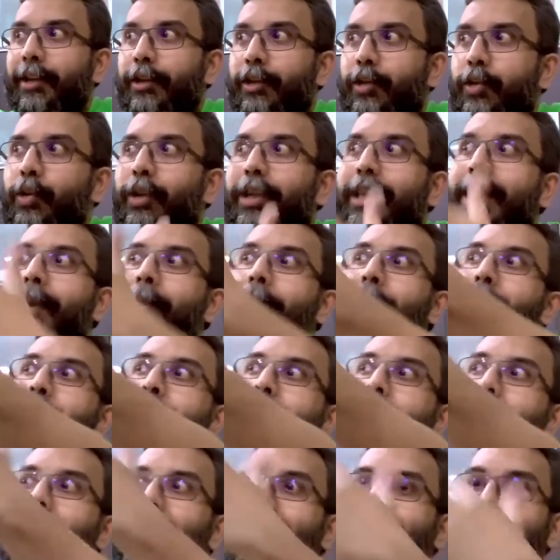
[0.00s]
to keep
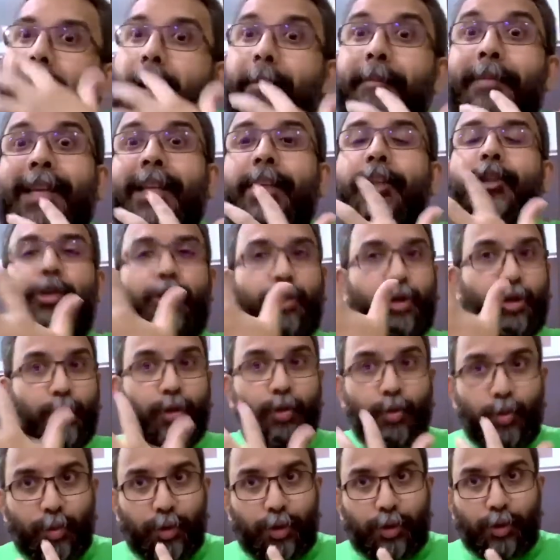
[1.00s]
people coming to
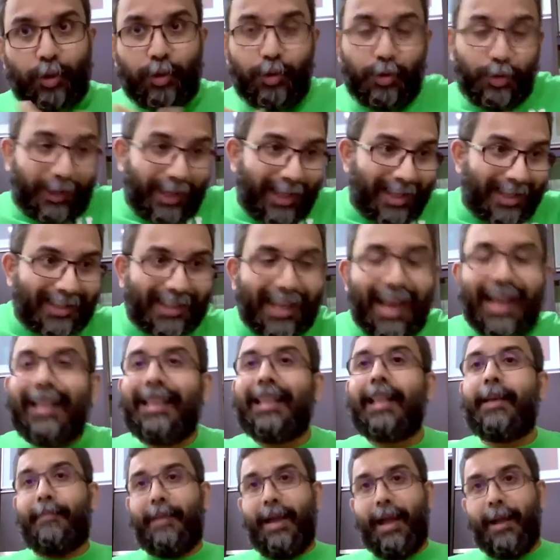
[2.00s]
you so you can sign
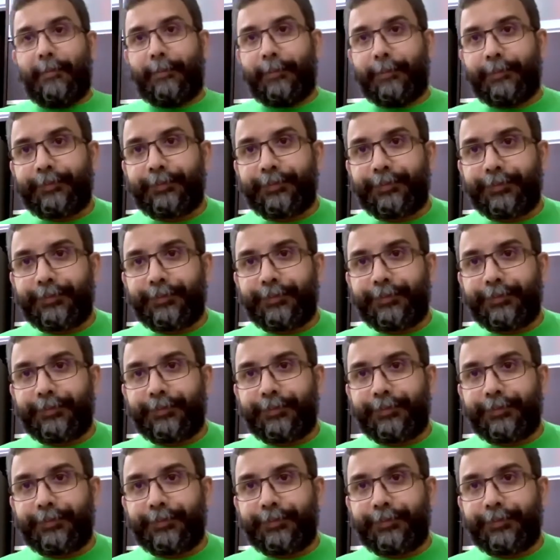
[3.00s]
them up.